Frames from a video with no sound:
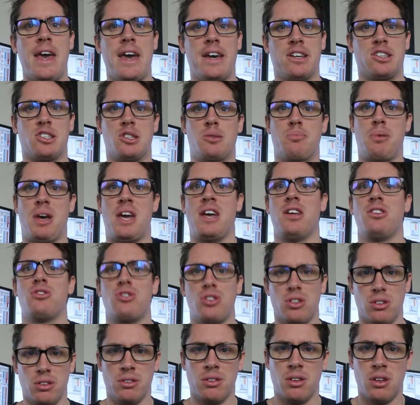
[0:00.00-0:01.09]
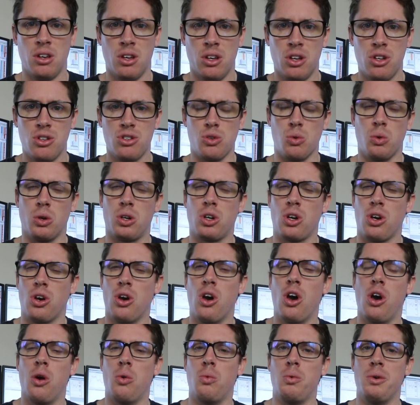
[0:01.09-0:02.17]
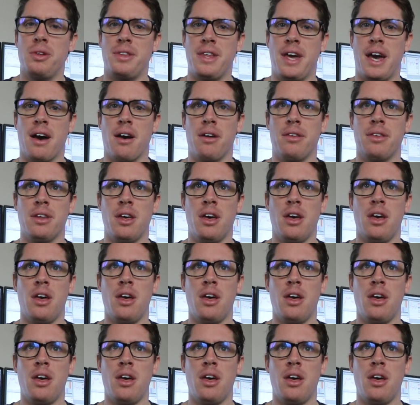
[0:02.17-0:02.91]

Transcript: expansion to occur without